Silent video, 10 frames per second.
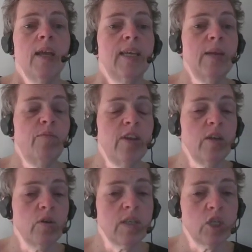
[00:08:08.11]
Keep
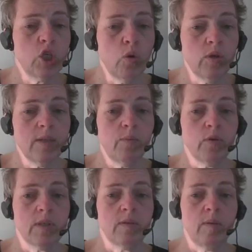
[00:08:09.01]
videos as short as
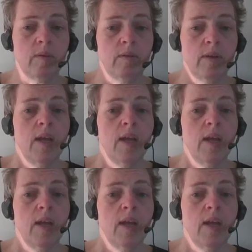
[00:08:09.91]
possible.